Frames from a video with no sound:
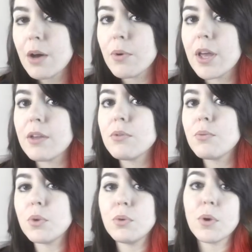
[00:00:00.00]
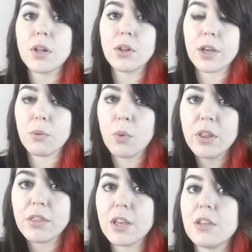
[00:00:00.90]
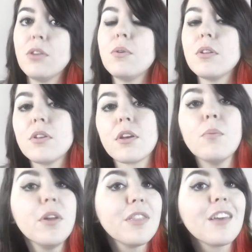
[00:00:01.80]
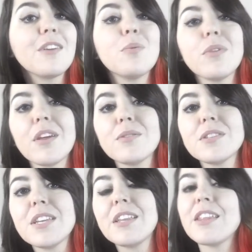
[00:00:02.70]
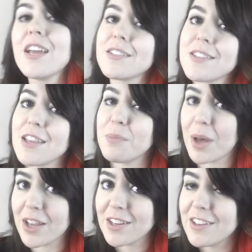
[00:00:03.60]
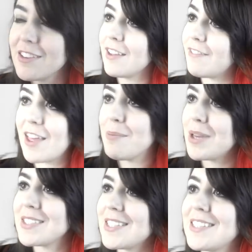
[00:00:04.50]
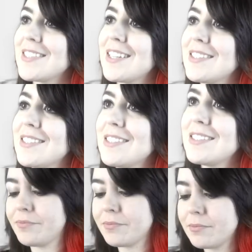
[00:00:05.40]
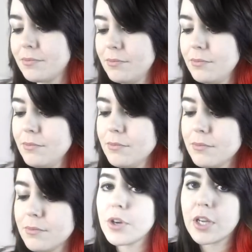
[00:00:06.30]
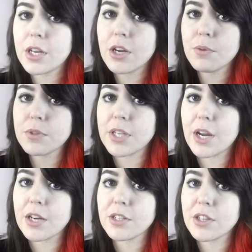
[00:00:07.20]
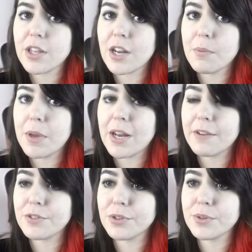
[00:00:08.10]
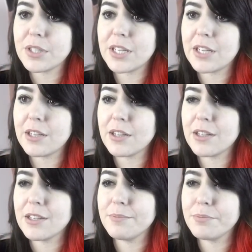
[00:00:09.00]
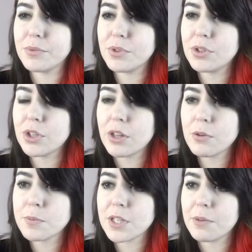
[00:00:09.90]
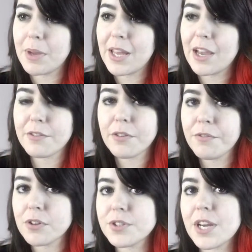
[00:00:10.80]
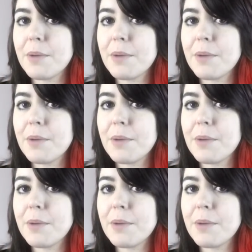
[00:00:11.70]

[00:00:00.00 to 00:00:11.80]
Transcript: way, when you want to look at one thing, you can look at one thing without seeing the next thing behind it, if that makes any sense. So the drawing in here was a character that I made after reading um, Johnny the Homicidal Maniac for the first